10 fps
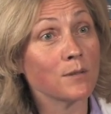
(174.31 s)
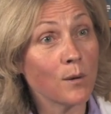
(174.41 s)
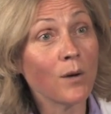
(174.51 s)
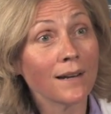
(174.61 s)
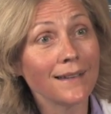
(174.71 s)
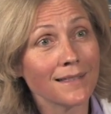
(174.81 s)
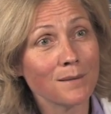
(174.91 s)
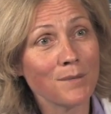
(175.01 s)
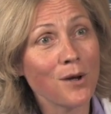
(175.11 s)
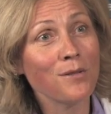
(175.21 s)
So we want to let
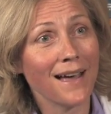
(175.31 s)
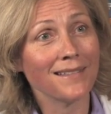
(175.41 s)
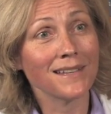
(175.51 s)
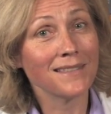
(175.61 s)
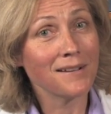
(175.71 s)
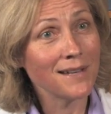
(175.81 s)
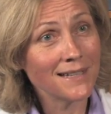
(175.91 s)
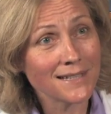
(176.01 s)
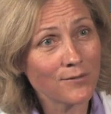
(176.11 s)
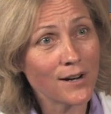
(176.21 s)
them know that that they're in
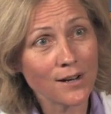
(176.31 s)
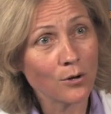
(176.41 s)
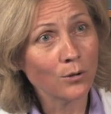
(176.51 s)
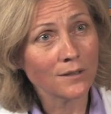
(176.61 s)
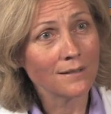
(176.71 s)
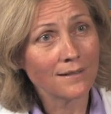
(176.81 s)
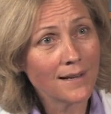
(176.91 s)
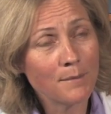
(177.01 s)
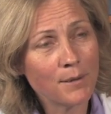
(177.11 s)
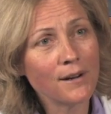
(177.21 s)
this very golden
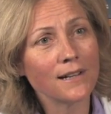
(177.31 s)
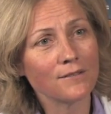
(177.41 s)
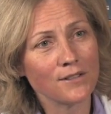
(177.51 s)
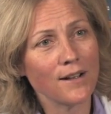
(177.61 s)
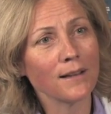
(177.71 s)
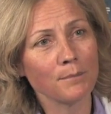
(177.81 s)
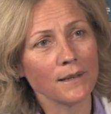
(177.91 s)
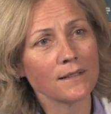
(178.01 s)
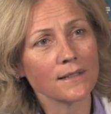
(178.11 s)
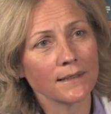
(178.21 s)
period of
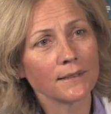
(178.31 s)
development.